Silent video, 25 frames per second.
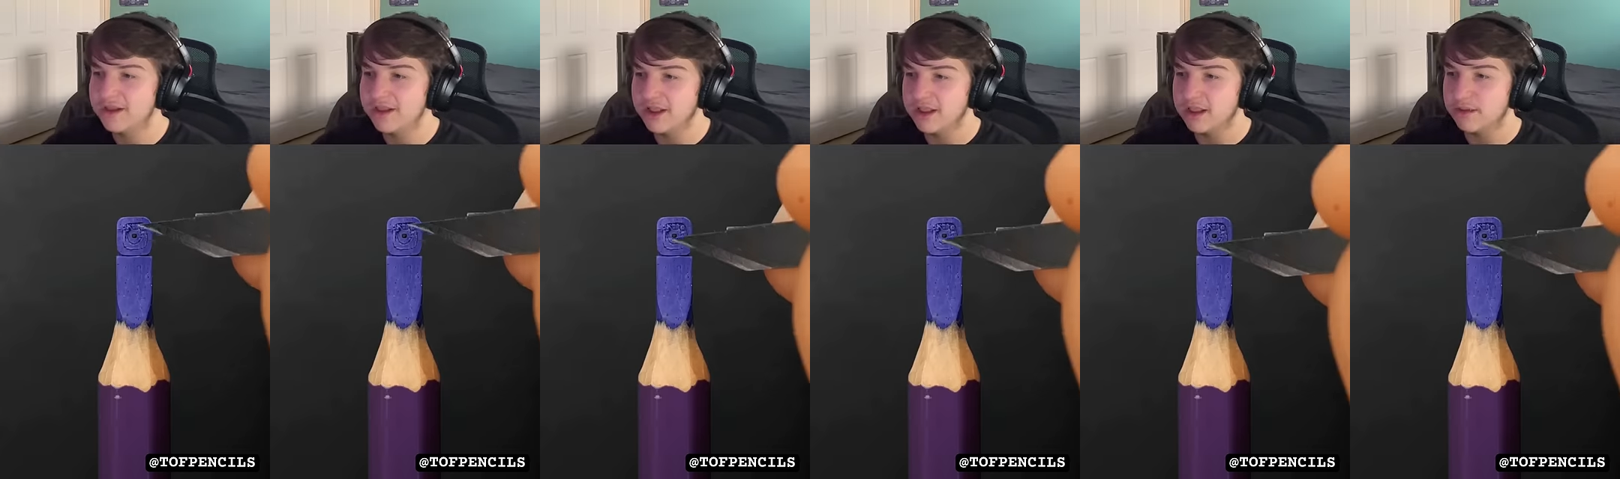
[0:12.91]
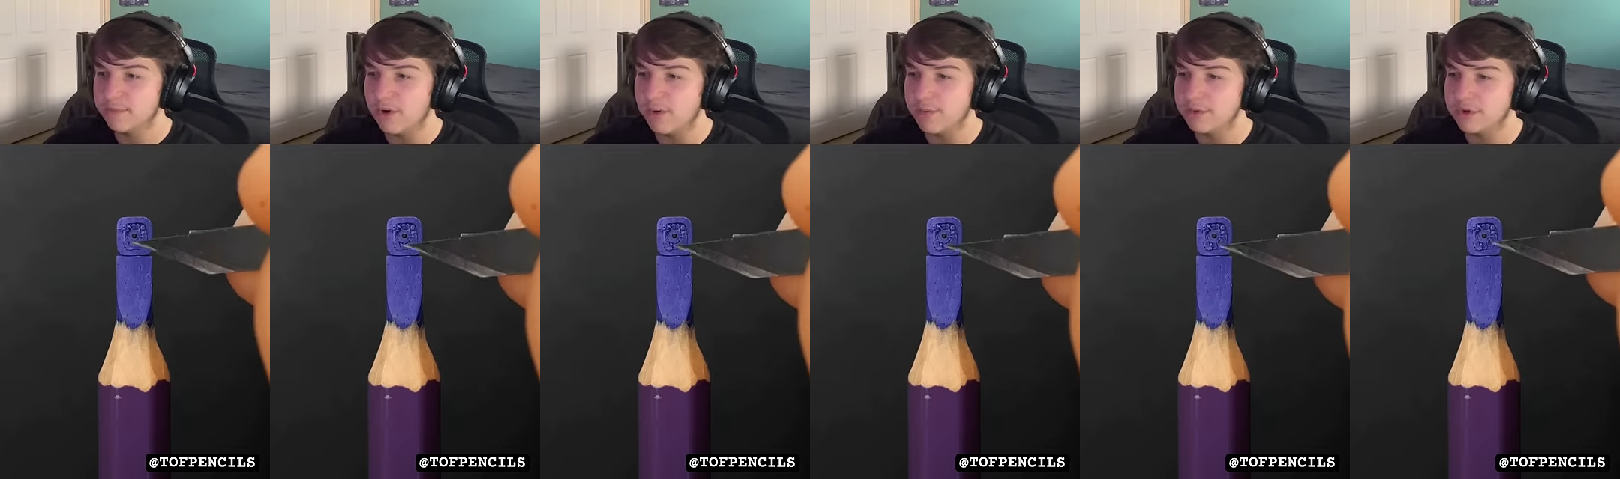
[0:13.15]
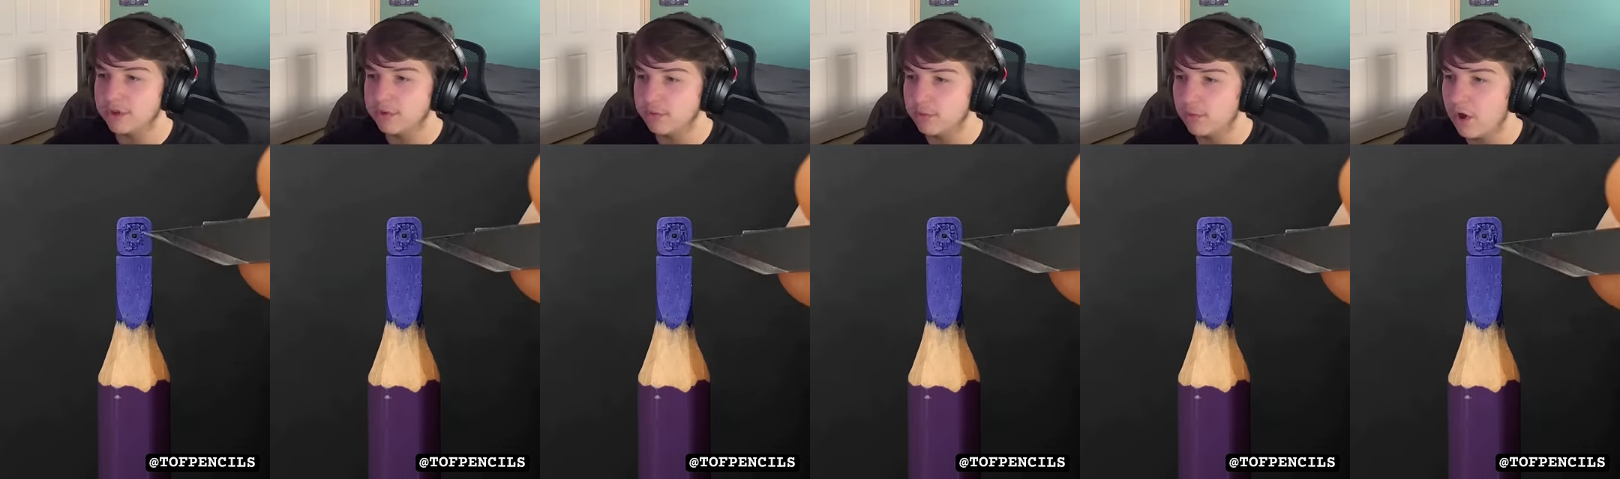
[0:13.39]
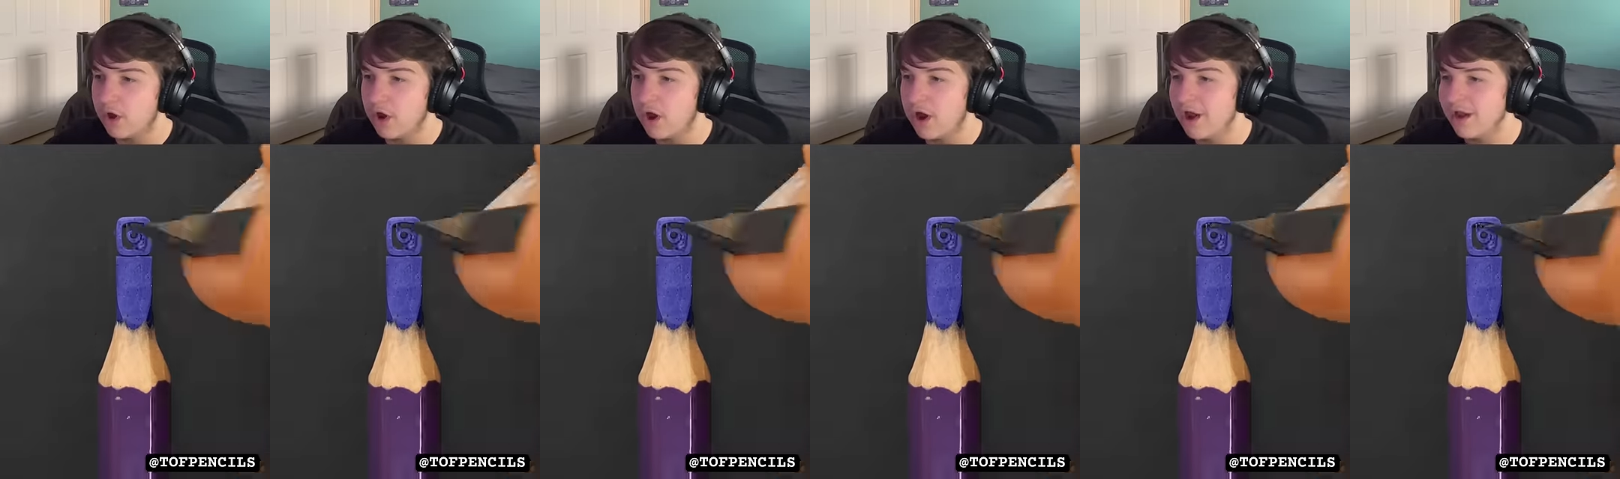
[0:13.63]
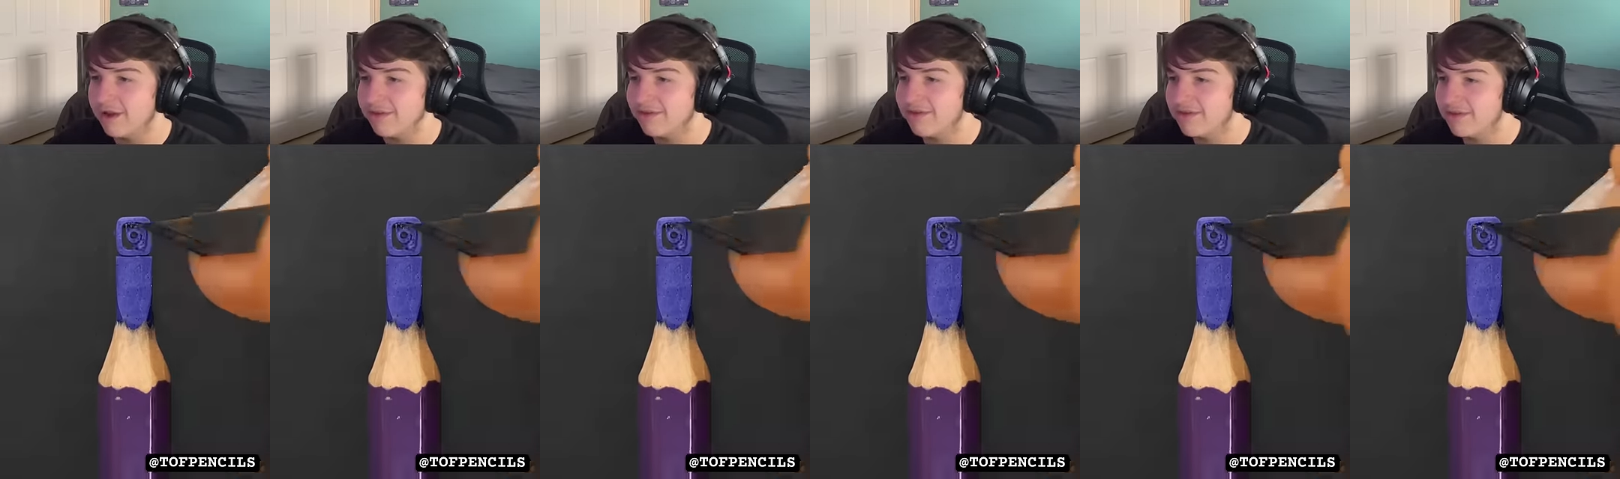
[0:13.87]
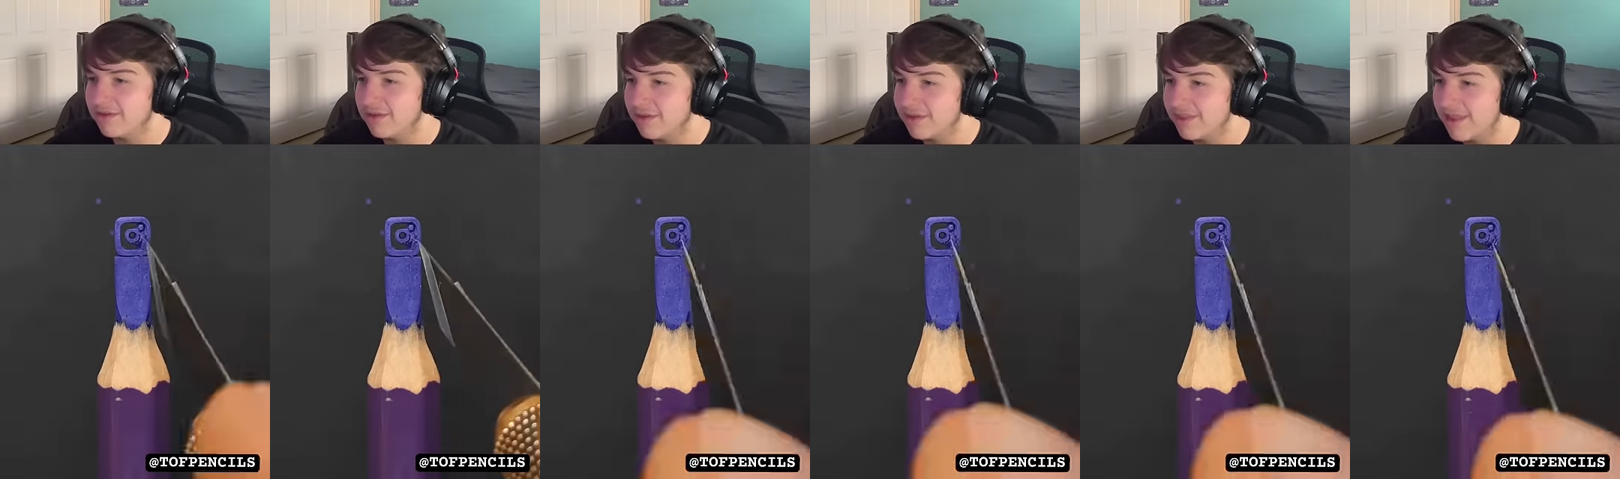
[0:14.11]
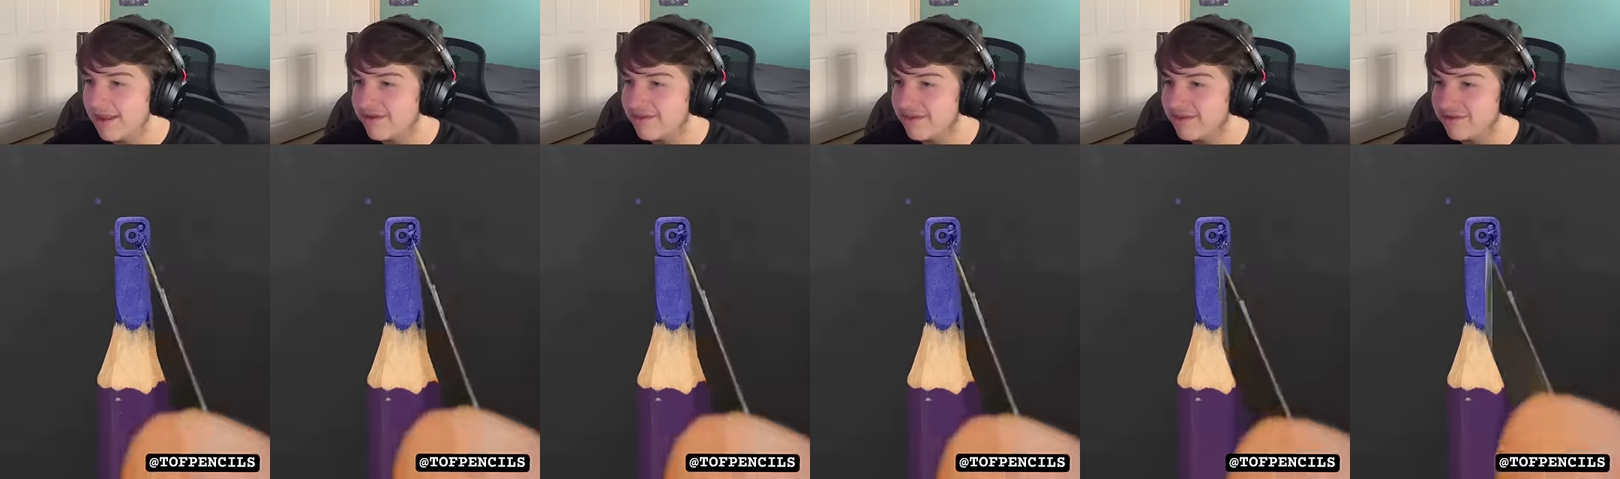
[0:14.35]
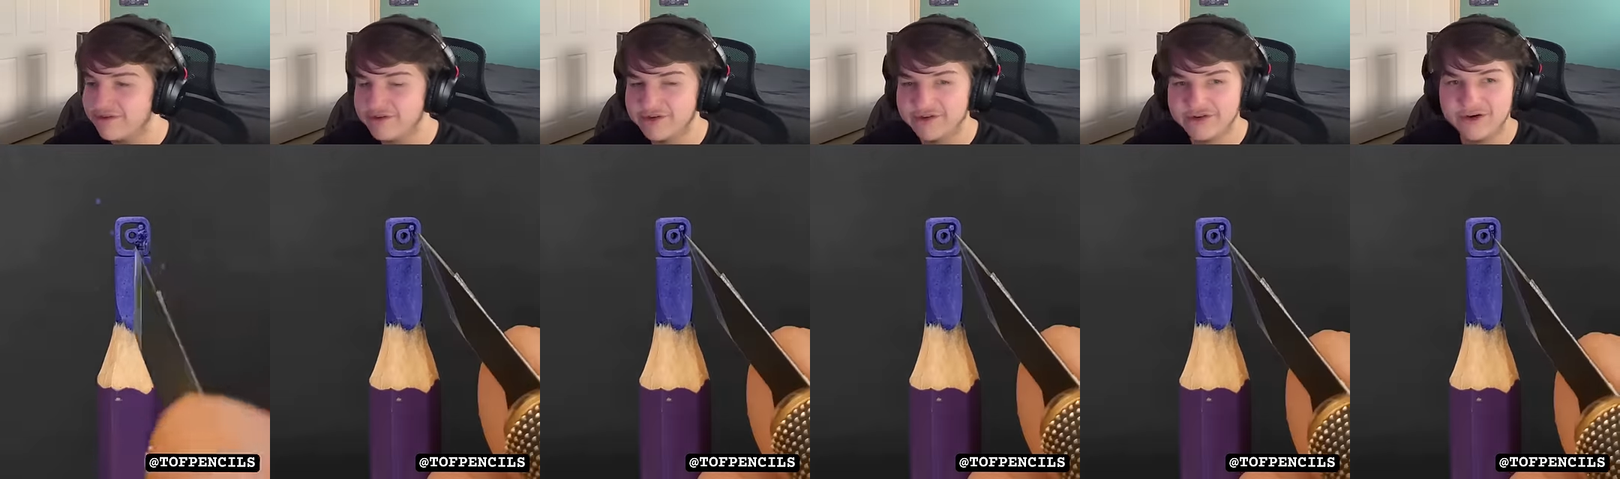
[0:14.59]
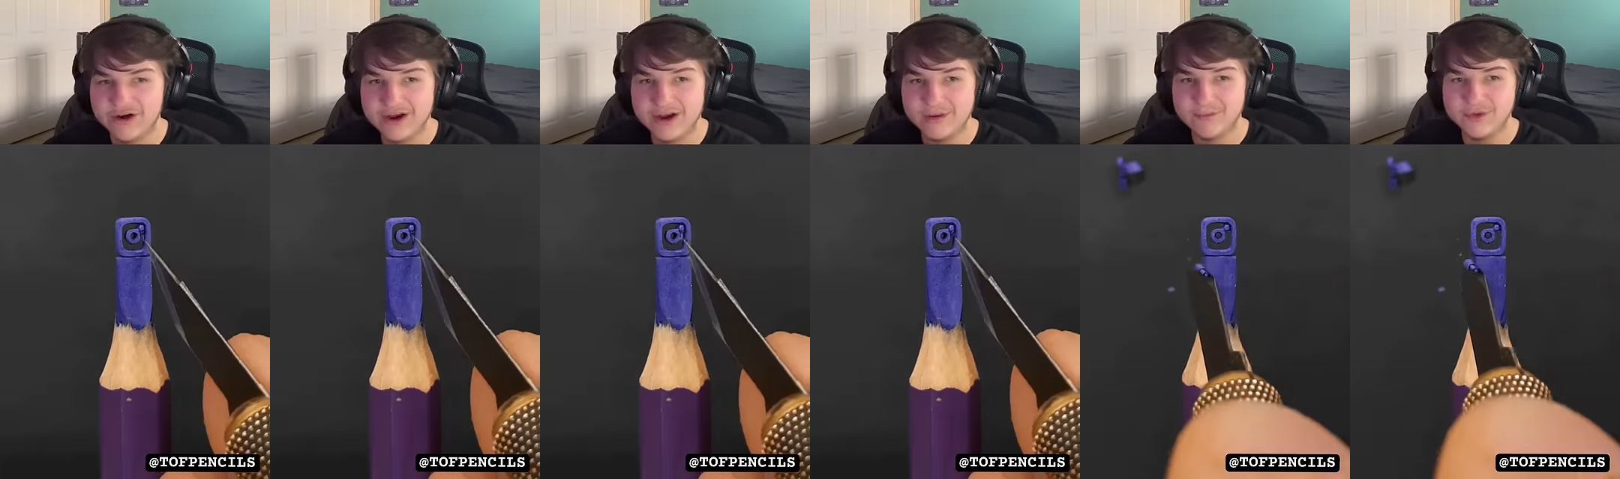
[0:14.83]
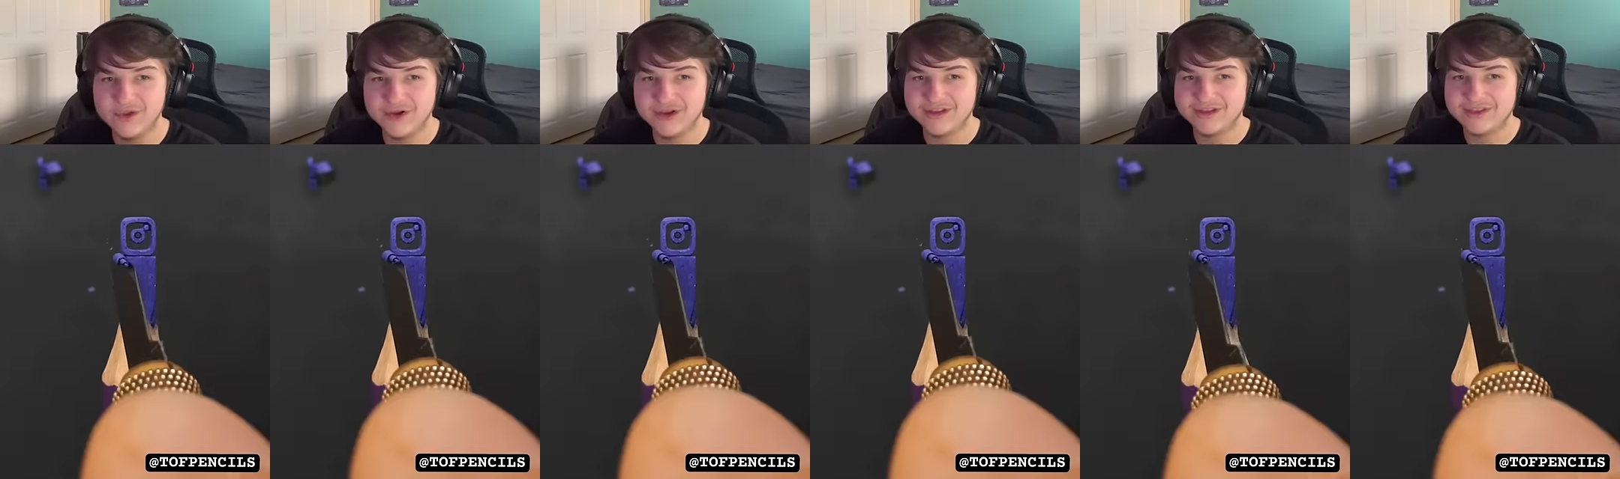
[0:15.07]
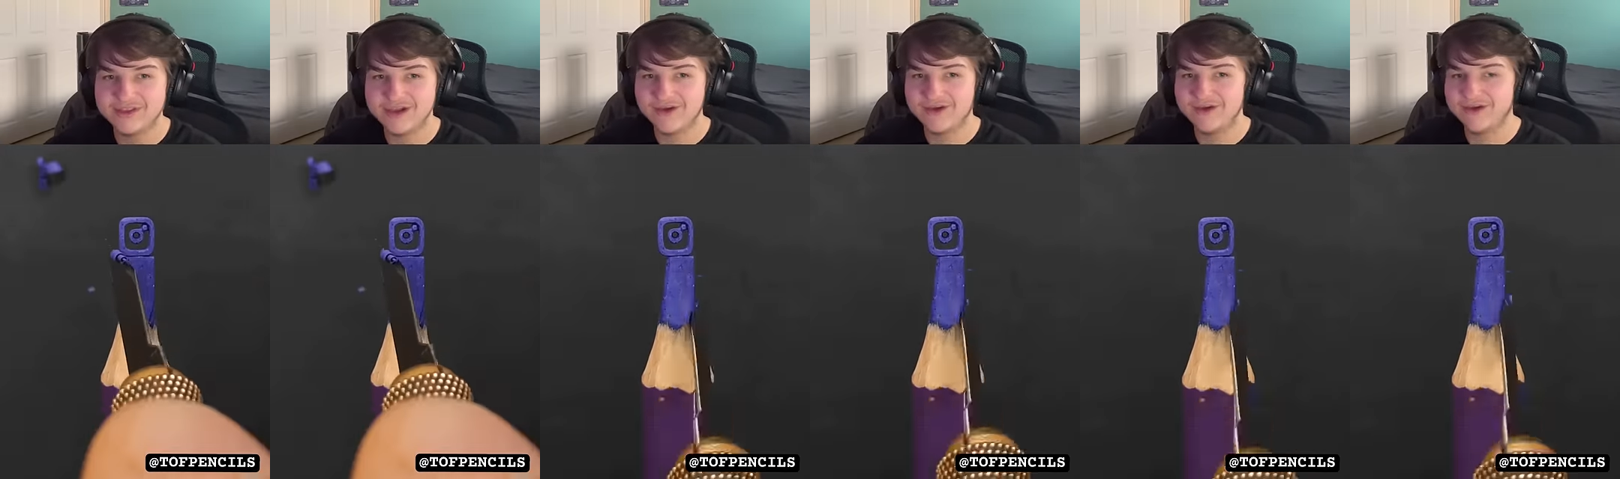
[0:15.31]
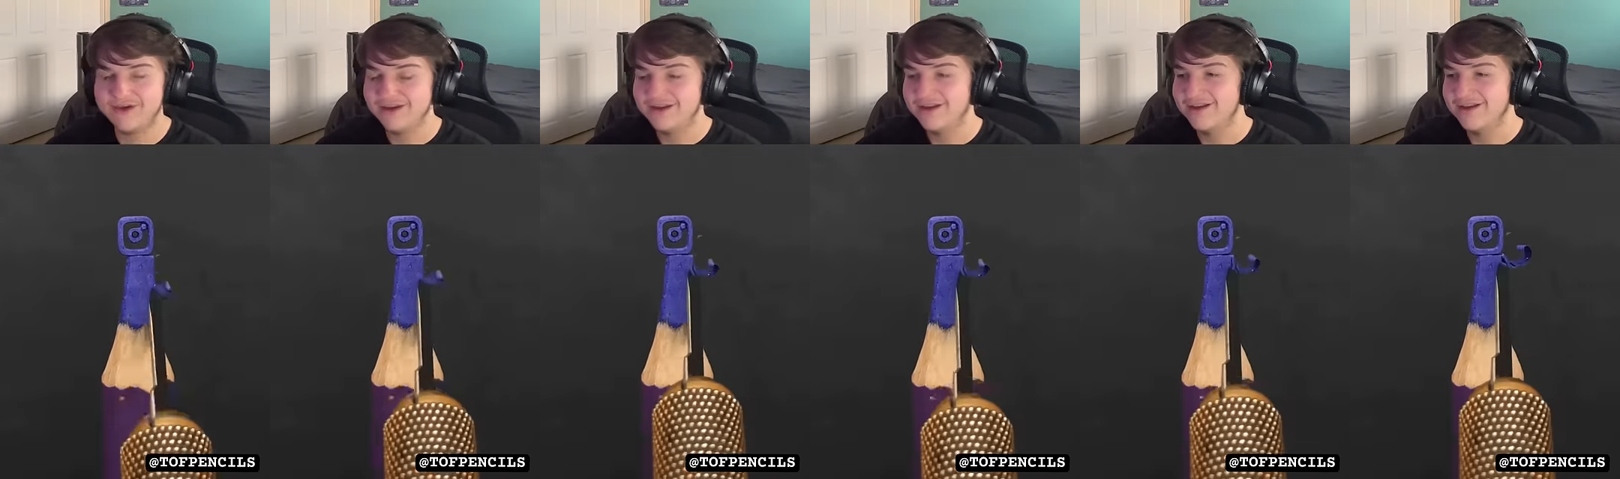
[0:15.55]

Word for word: It's probably... Aw, oh, that's Instagram. You can tell.